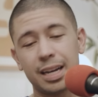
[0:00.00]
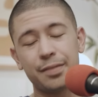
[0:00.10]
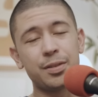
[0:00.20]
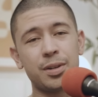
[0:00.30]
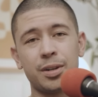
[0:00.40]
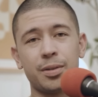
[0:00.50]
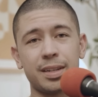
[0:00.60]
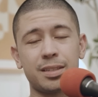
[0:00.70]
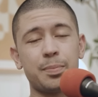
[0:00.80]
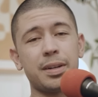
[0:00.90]
I have you know,
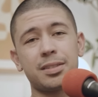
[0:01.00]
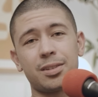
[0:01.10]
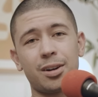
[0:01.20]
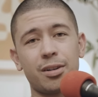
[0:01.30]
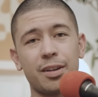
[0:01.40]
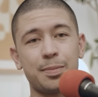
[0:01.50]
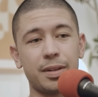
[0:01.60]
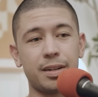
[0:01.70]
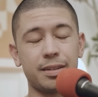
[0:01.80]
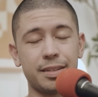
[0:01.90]
as the best StarCraft
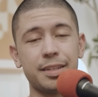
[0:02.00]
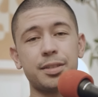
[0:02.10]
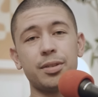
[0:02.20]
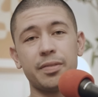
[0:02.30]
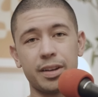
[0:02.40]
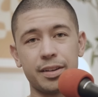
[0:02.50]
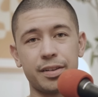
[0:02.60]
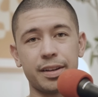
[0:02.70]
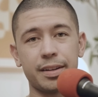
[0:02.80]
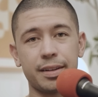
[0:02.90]
player in the history of the
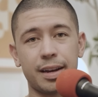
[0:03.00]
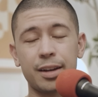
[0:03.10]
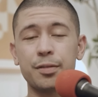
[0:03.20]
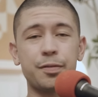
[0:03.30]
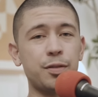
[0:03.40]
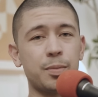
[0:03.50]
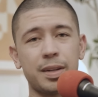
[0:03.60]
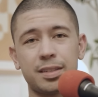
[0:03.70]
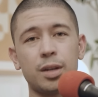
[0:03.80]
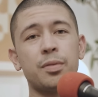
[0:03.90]
internet, I don't fuel
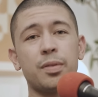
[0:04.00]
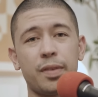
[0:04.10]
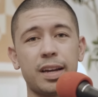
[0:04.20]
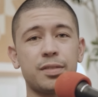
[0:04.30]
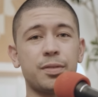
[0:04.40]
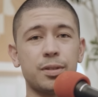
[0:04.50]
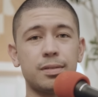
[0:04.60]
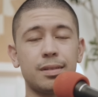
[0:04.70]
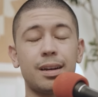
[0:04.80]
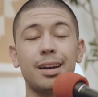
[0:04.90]
myself with fast food.